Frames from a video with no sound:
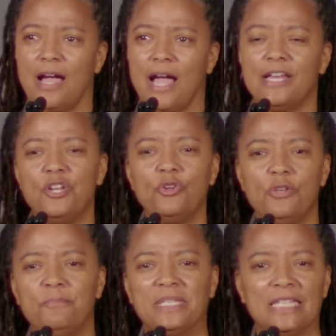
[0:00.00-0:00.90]
I know
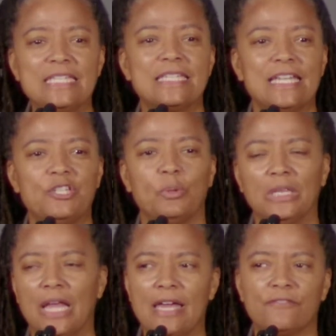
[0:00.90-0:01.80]
you've been listening to a
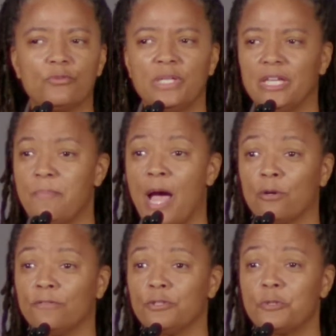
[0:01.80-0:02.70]
lot of really
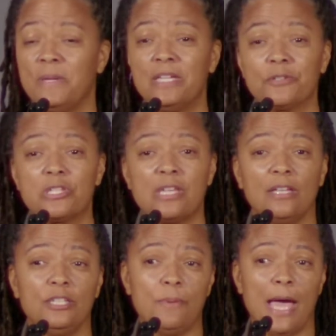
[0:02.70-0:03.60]
powerful speakers
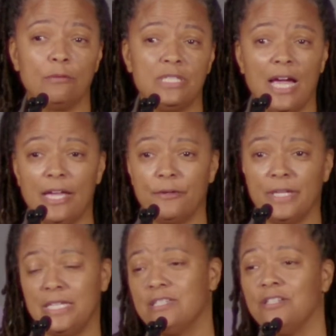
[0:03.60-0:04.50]
tell you how dire
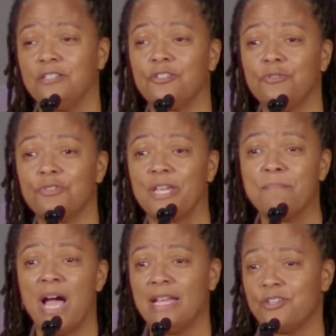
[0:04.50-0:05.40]
it is, and it's usually
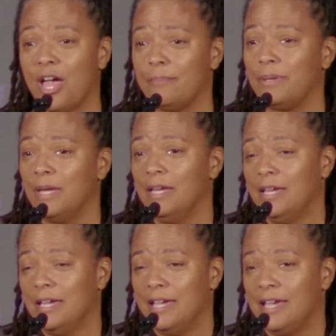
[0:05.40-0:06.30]
my job
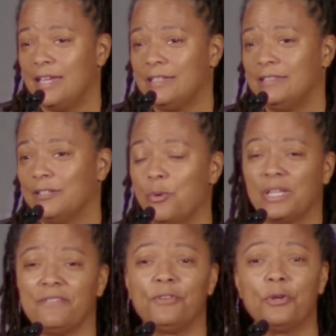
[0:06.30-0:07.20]
at
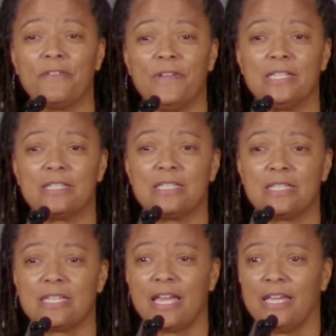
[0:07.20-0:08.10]
Equality Florida events to
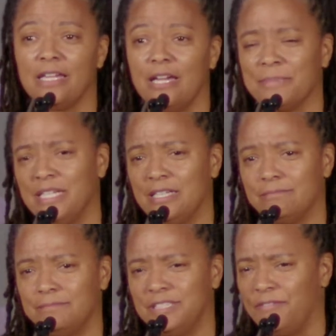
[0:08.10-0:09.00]
say, I'm going to
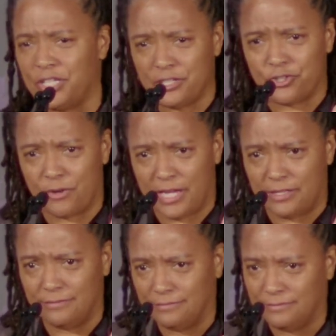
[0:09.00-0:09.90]
give it to you straight,
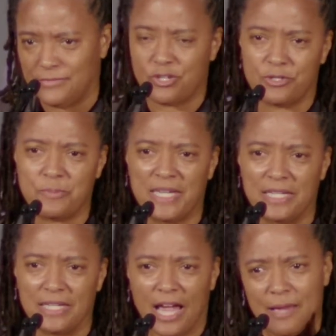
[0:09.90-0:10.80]
so to speak.
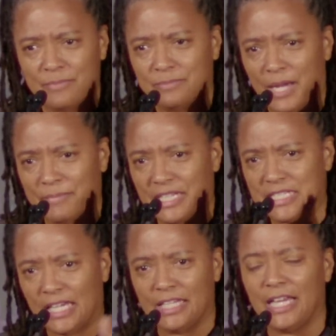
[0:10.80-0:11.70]
I'm going to
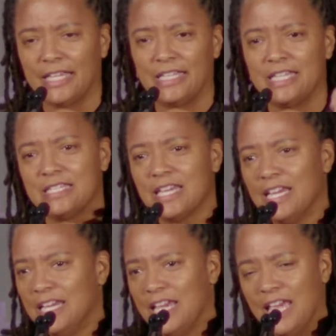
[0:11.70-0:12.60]
tell you like it is.
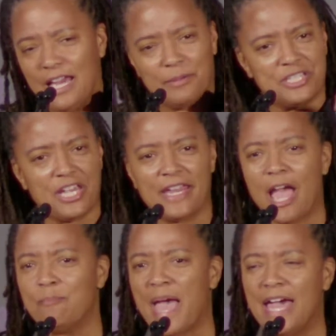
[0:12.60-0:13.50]
I'm going to tell you
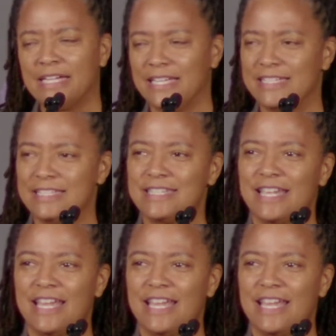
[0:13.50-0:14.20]
how bad it is.